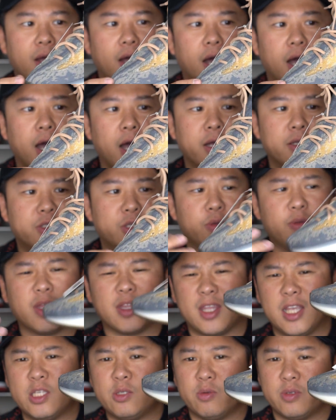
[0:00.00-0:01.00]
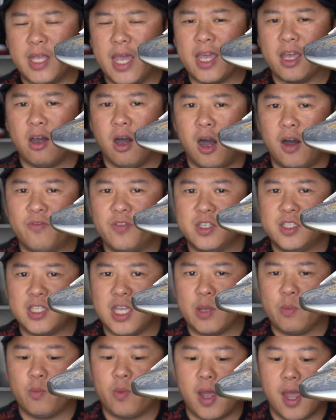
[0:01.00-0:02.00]
Uh, do you think these will take off the
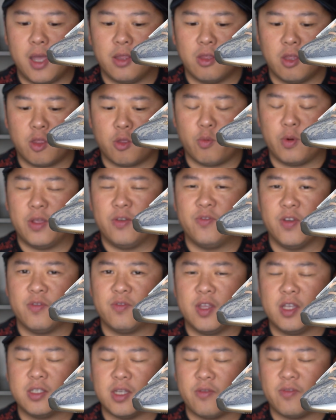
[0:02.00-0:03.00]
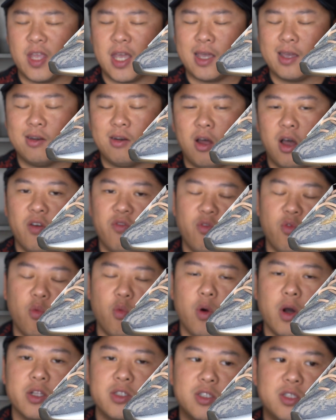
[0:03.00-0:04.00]
same way the 350s have taken off
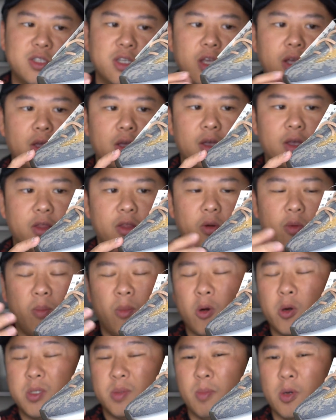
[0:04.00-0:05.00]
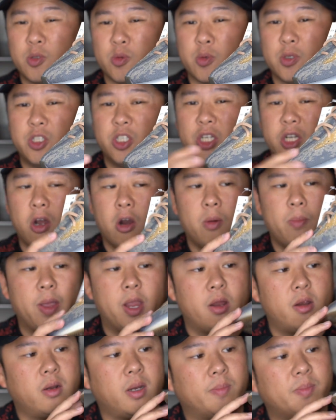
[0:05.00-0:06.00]
once they're more much more GR
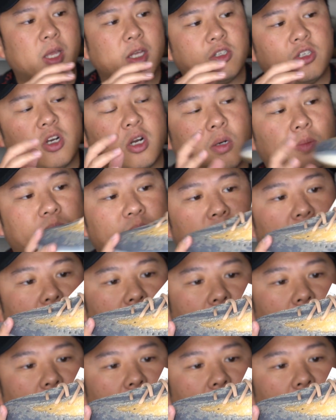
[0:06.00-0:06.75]
paired? I'm not sure.